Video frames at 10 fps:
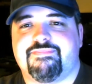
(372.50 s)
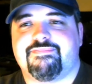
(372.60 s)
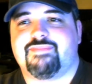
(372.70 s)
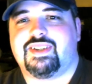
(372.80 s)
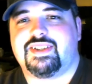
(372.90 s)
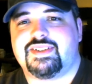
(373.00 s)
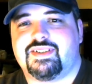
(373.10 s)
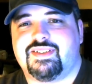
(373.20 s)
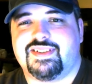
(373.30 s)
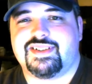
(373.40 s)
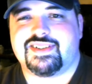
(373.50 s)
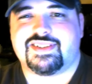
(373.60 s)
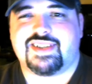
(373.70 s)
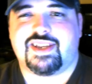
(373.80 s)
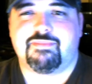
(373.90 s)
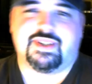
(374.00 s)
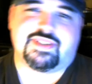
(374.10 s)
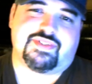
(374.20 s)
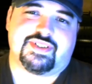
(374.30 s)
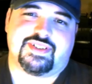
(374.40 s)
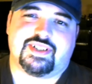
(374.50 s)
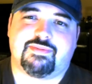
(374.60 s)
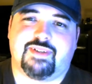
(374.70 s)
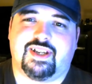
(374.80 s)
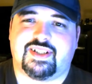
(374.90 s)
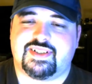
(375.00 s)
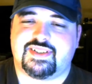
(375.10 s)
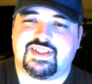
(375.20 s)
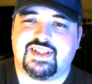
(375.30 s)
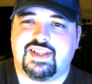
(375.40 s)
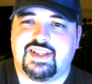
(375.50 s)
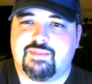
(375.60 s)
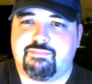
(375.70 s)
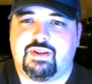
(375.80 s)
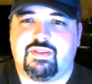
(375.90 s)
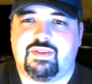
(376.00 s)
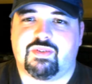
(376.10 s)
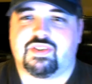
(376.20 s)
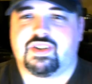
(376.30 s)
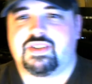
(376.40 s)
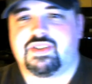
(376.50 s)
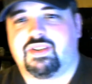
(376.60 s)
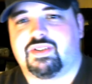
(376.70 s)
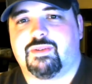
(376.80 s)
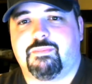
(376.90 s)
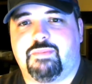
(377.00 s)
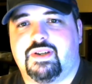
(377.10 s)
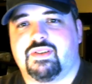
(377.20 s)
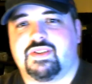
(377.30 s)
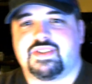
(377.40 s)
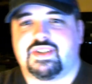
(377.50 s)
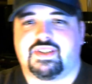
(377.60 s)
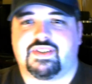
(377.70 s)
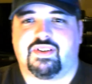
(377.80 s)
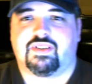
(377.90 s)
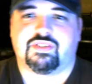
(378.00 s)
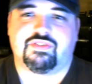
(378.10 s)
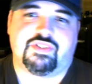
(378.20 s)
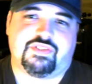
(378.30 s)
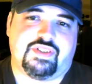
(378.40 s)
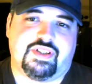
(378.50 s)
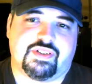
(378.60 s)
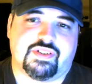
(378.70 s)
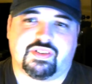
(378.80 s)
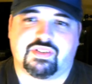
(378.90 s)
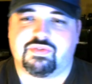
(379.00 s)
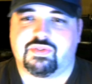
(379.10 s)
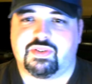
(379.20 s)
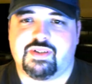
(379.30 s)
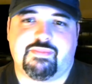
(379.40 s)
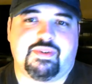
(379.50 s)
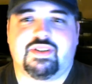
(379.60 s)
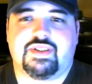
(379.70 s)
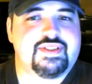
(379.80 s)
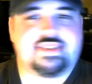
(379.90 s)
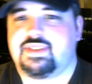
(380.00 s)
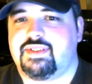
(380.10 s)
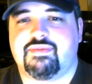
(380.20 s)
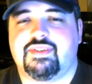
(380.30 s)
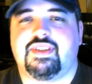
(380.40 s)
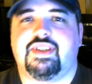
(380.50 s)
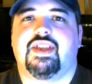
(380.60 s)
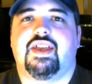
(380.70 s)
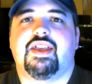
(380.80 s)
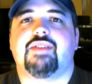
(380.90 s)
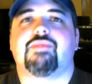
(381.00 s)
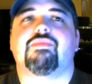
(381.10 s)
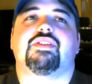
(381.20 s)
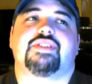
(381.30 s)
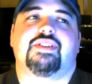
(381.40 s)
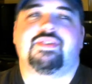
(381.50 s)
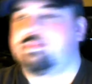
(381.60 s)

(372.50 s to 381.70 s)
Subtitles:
when you consider this is $10 for a 6-pack, that's barely over $1 a beer. It's like $1.50 or $1.40 a beer. It works out to